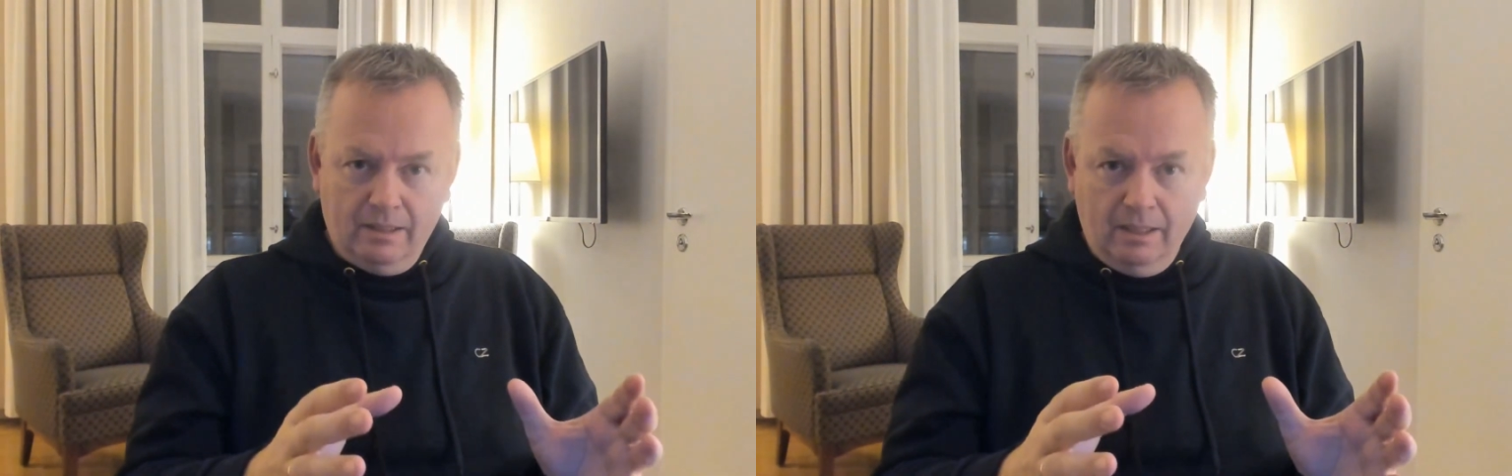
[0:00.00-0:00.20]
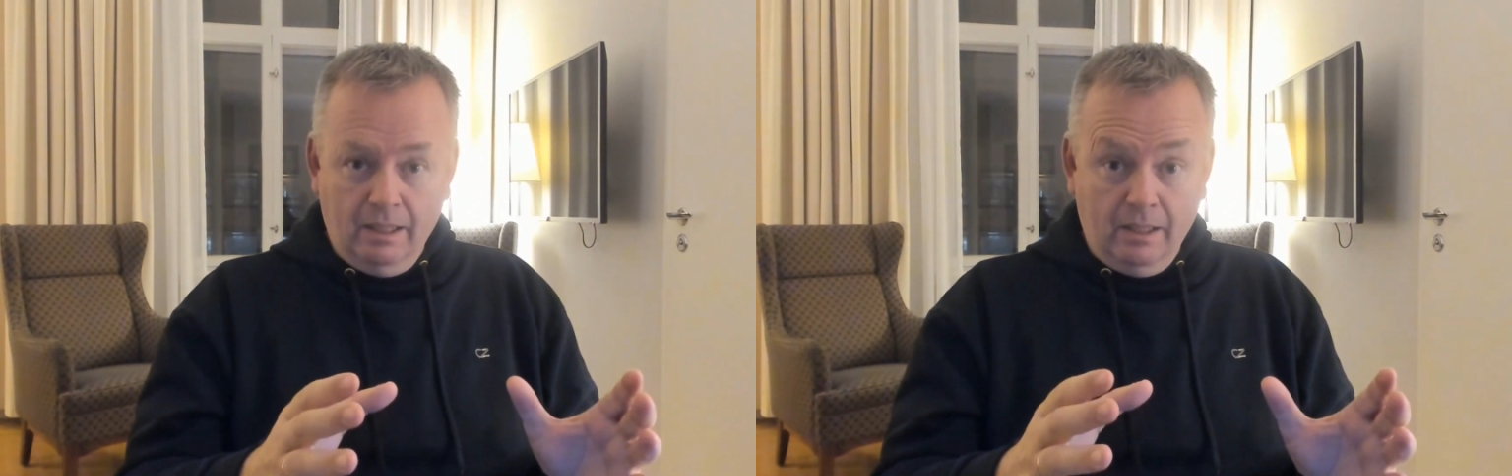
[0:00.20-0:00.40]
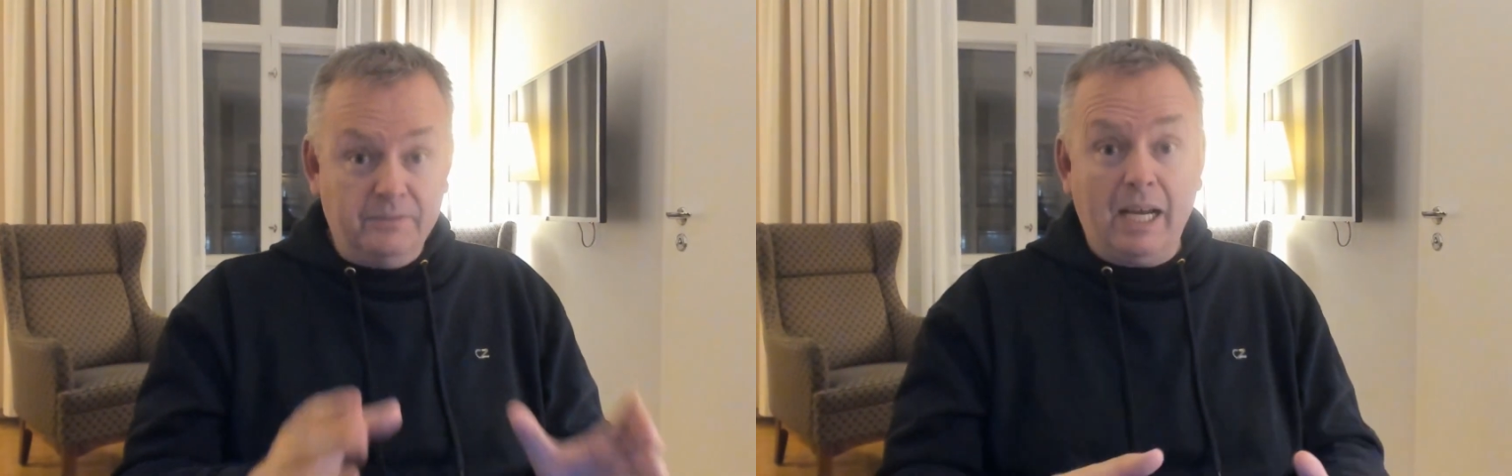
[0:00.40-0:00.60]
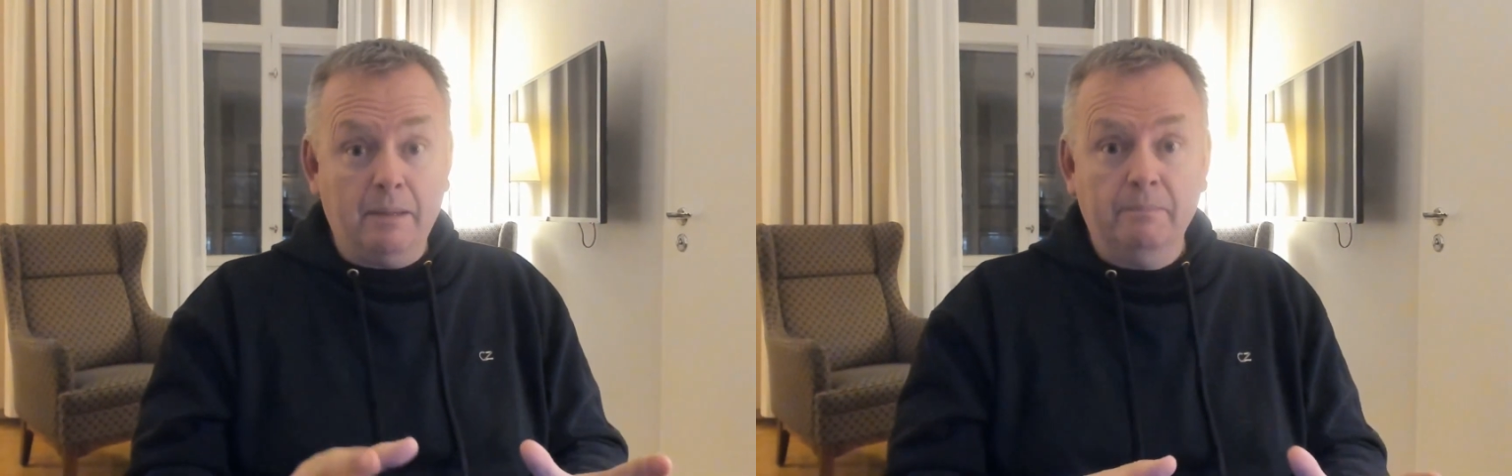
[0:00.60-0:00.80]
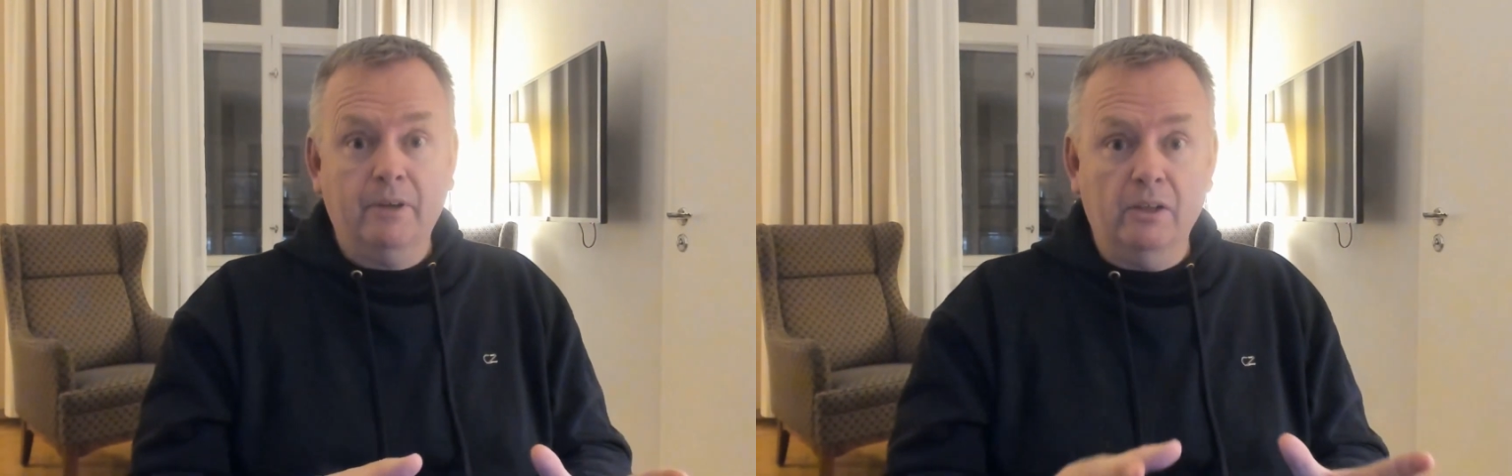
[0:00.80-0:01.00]
Uh,
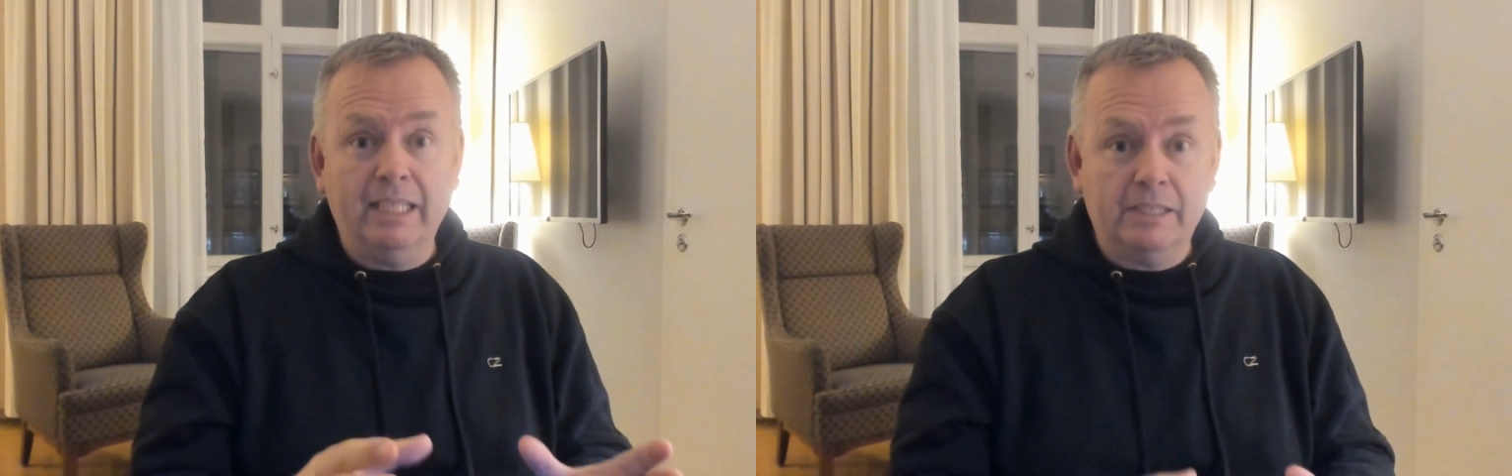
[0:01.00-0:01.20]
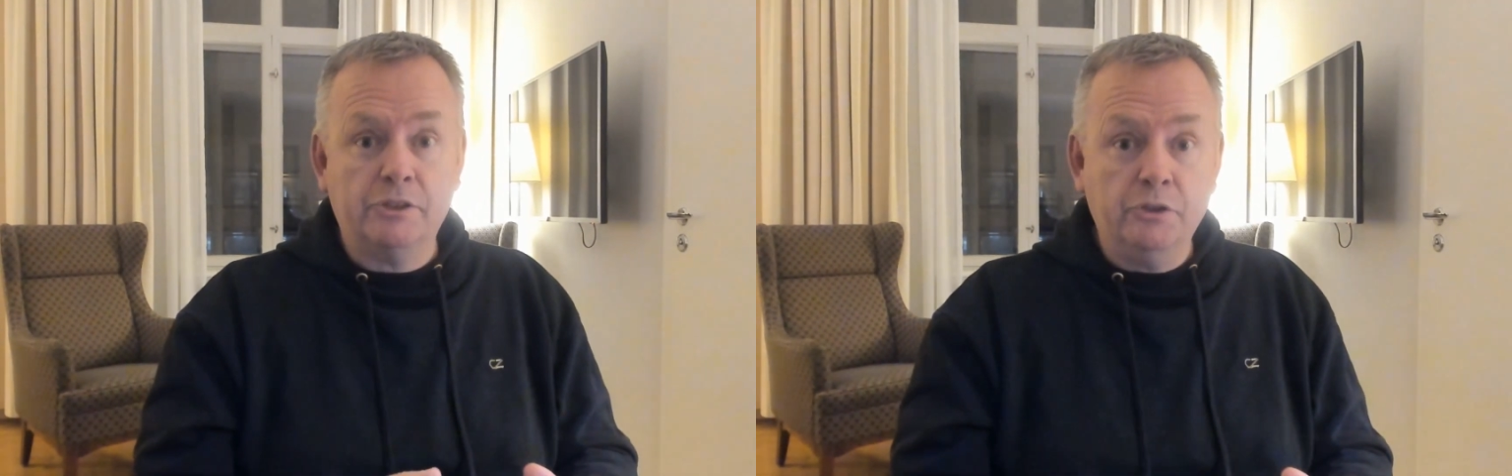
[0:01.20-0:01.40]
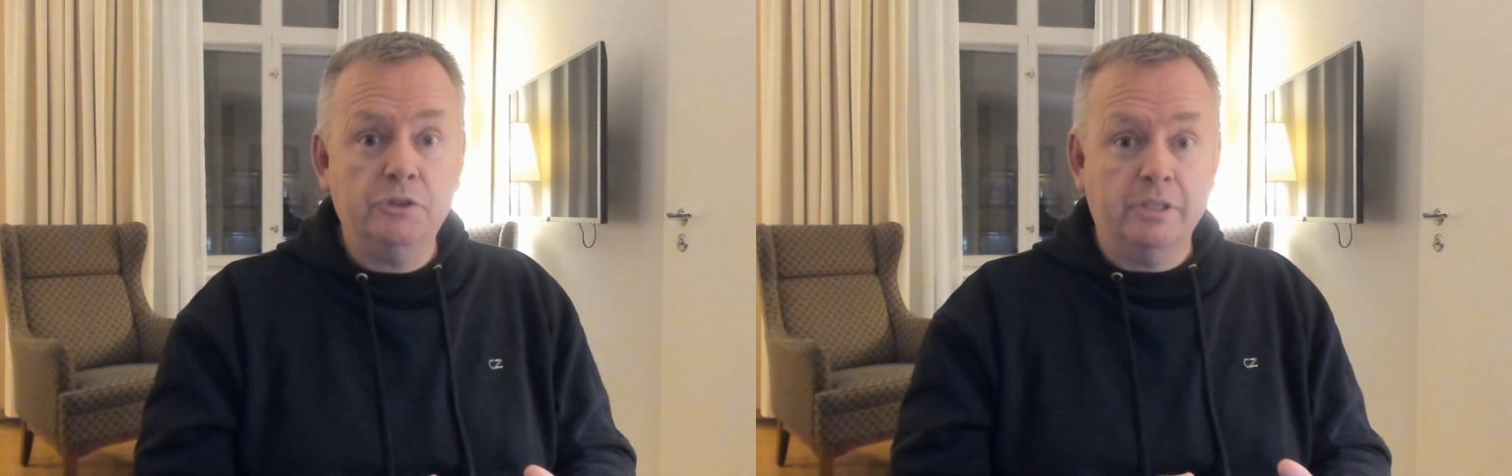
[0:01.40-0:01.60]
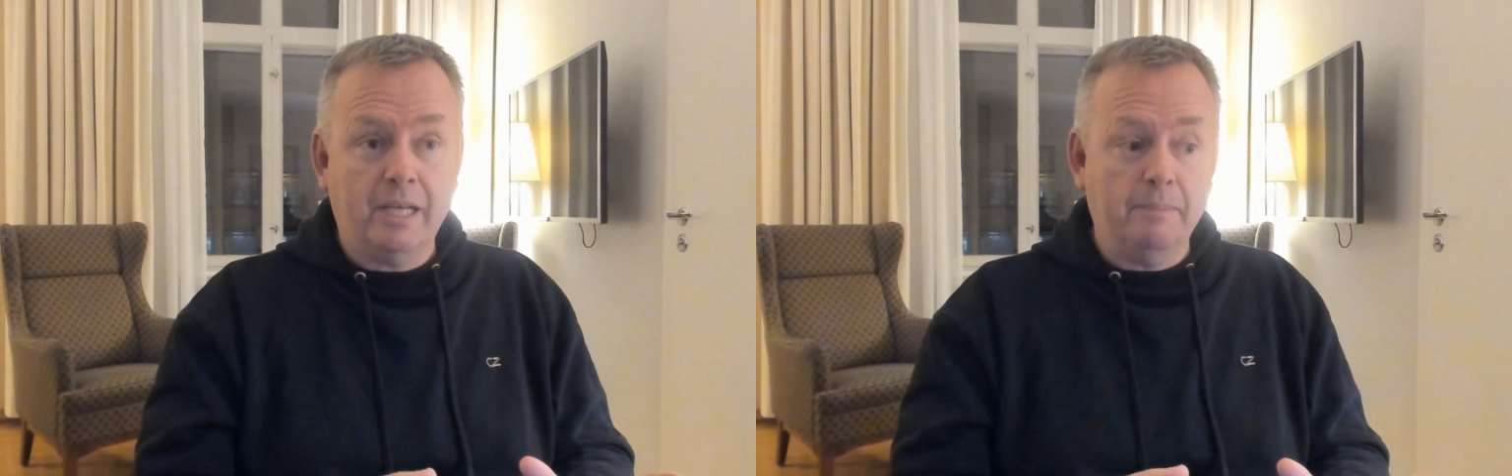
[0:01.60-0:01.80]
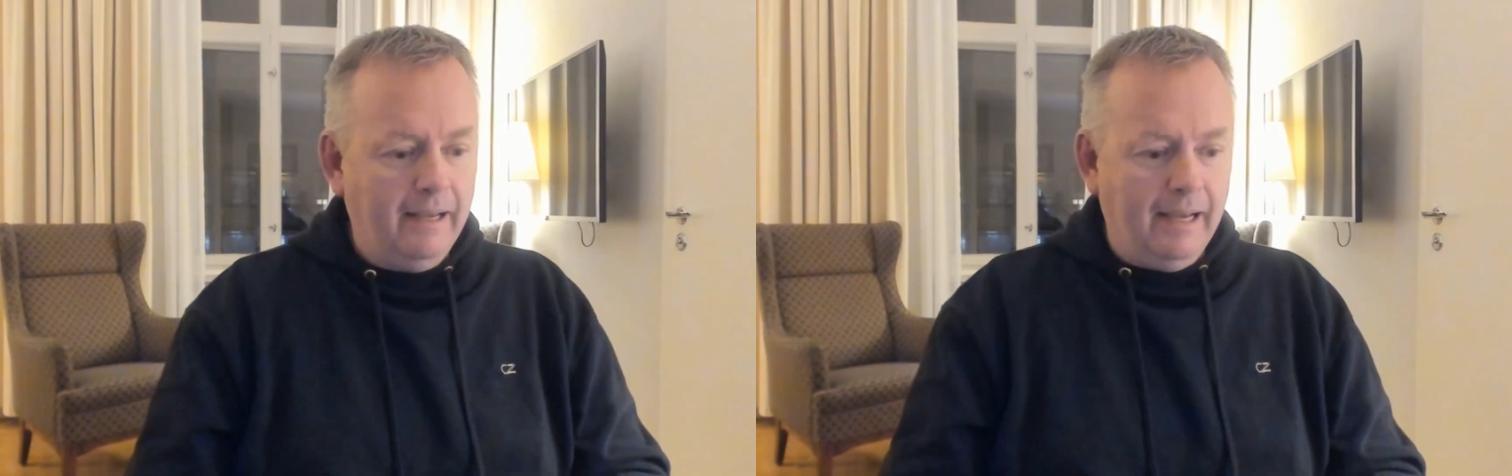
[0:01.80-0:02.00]
time on the execution
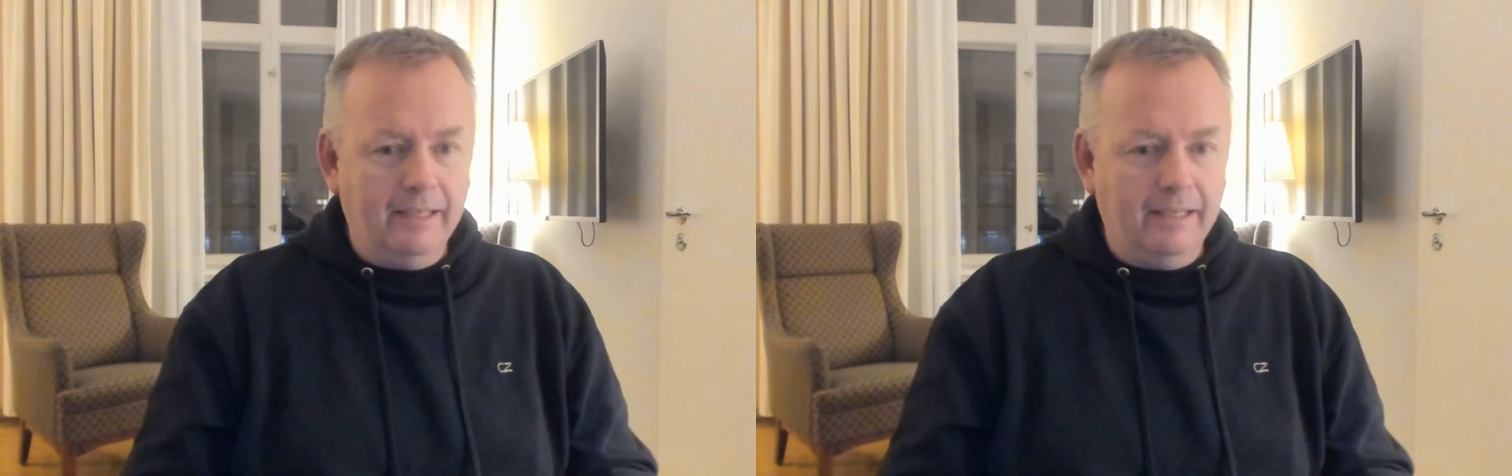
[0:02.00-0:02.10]
time.